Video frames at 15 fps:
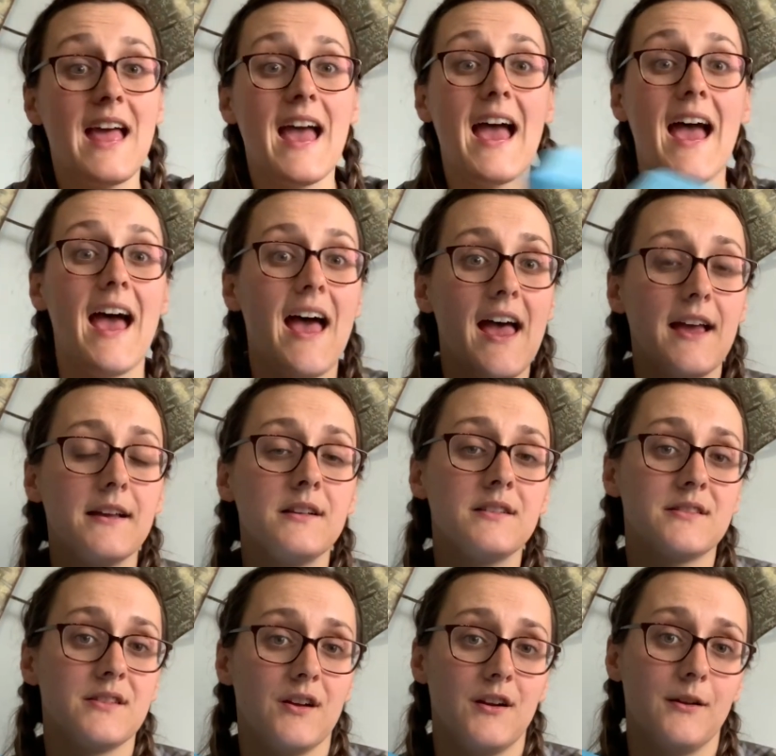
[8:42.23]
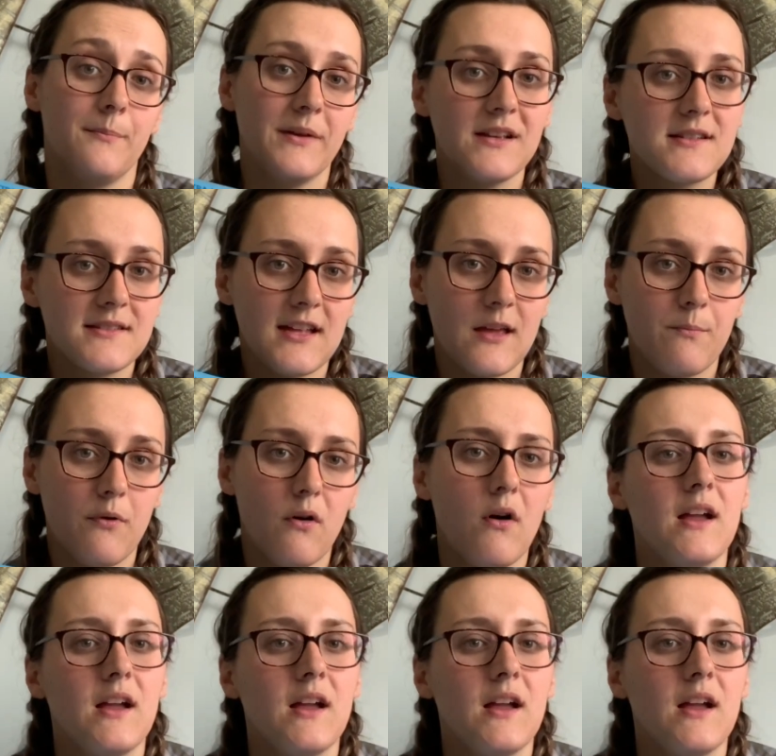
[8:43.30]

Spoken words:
Eggs are a big staple.